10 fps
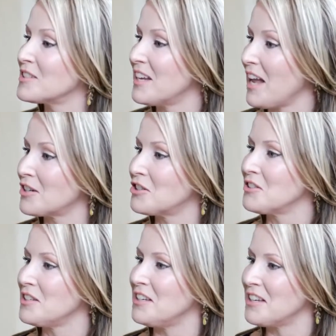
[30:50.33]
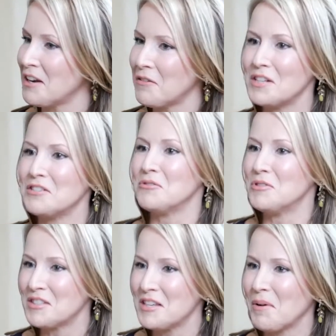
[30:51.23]
can actually kind of induce
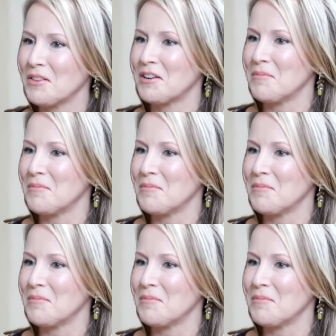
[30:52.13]
sleep a little